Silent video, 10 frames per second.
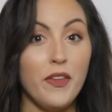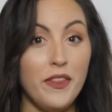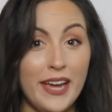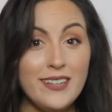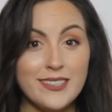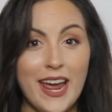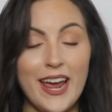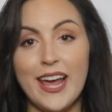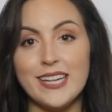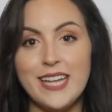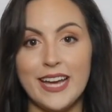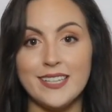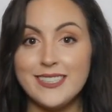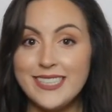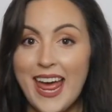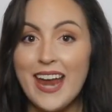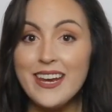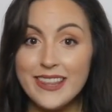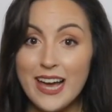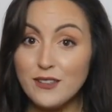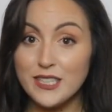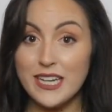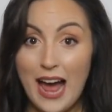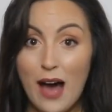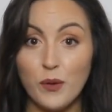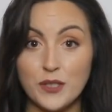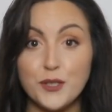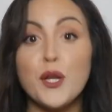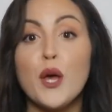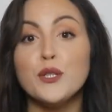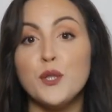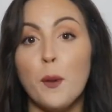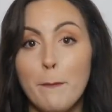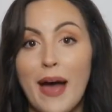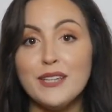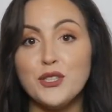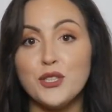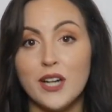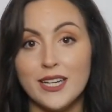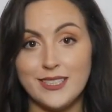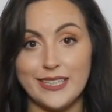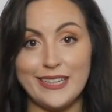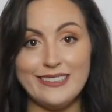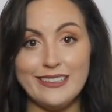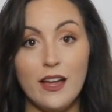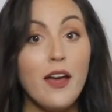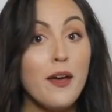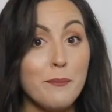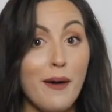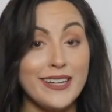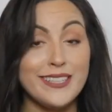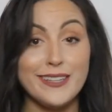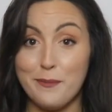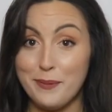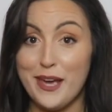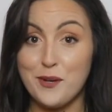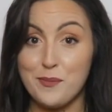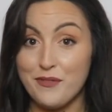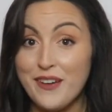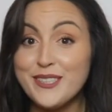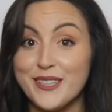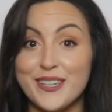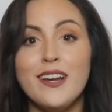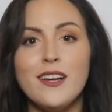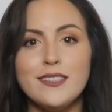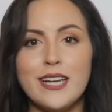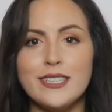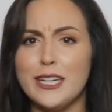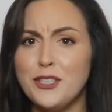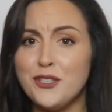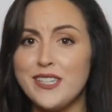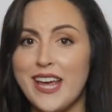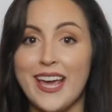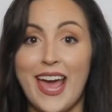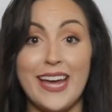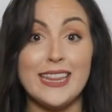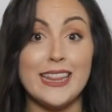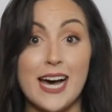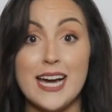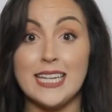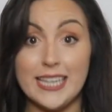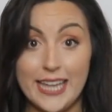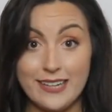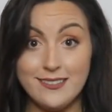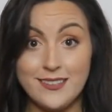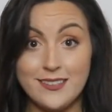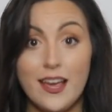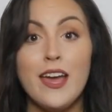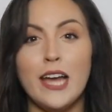They say it takes ten thousand hours to master a skill, but the piano professor says it should take a lot less.